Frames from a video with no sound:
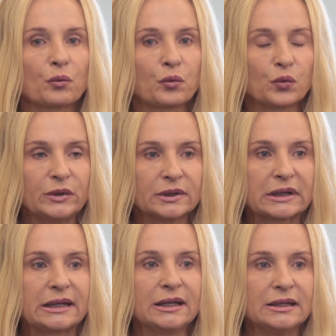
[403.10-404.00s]

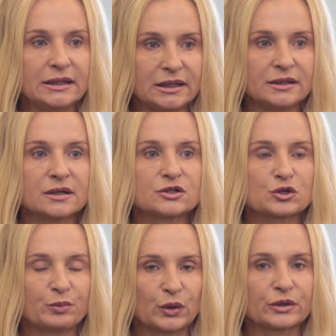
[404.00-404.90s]
really need
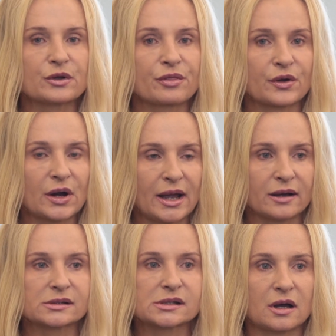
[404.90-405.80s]
to put their
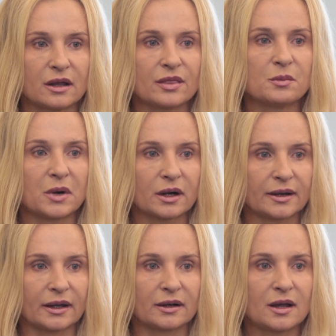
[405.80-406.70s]
house on the
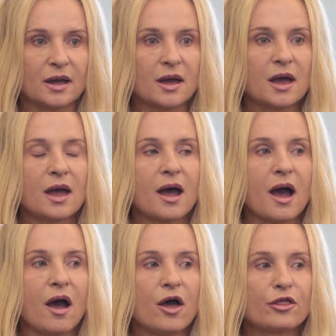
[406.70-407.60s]
market.
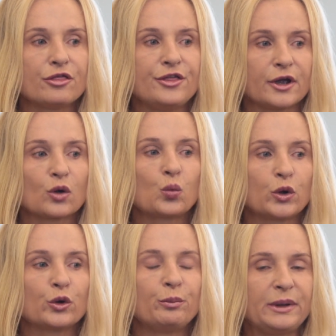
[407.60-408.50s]
There
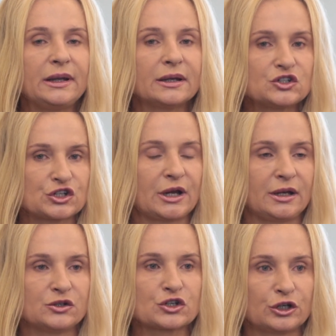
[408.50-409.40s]
will be a
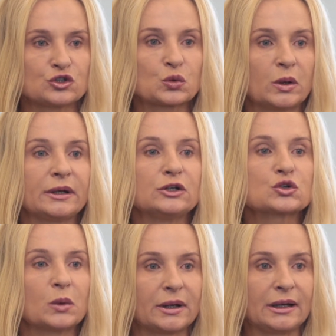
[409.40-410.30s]
change in
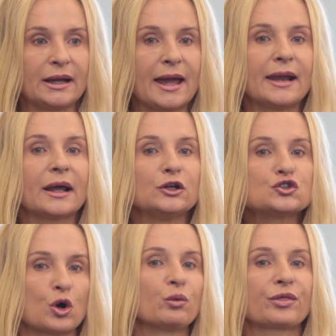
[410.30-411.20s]
2020, and I
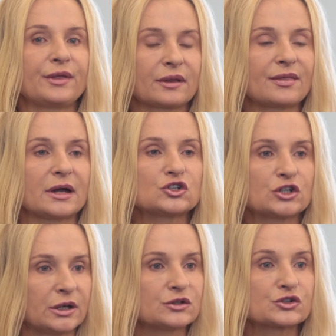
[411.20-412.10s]
don't think that
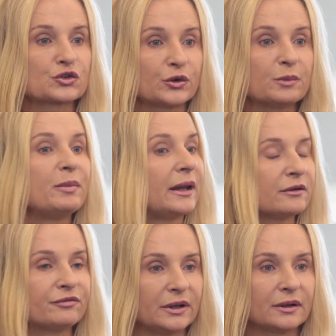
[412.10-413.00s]
change is going to
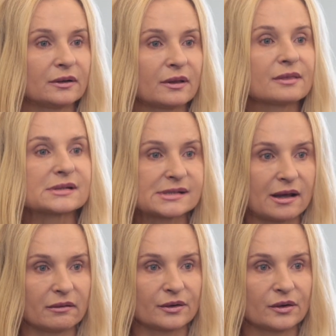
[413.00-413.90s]
benefit the
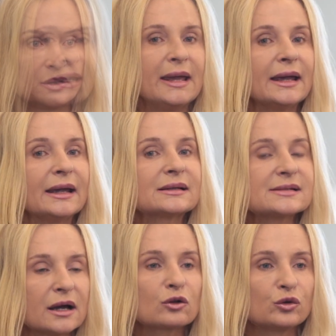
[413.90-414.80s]
seller. It's
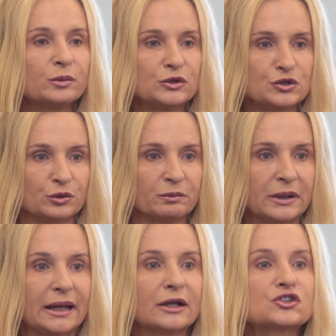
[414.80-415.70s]
not gloom and doom.
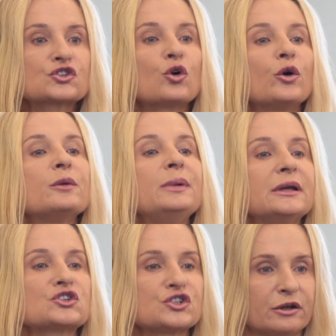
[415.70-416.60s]
It's going to
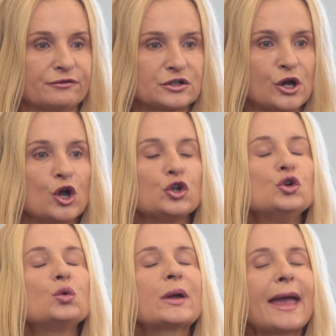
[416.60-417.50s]
be a shift.
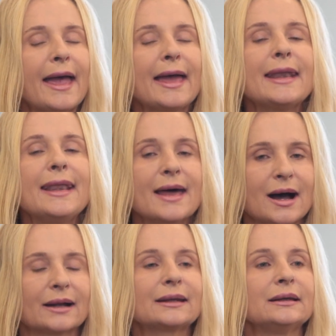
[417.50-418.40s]
You
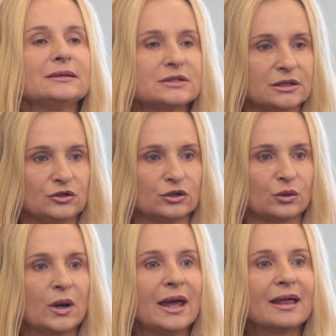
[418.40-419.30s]
cannot
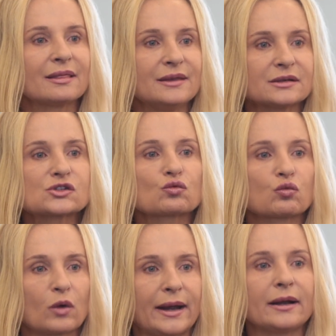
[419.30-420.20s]
continue this
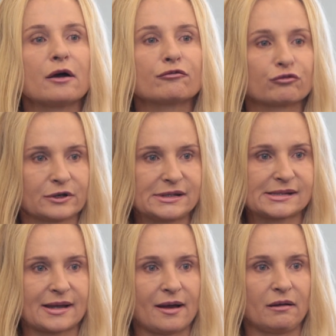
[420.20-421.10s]
rate of
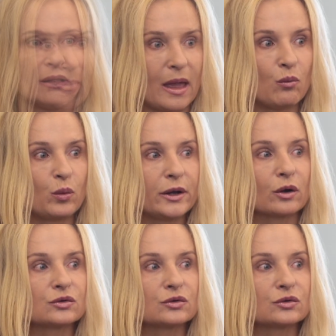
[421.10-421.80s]
resale, and we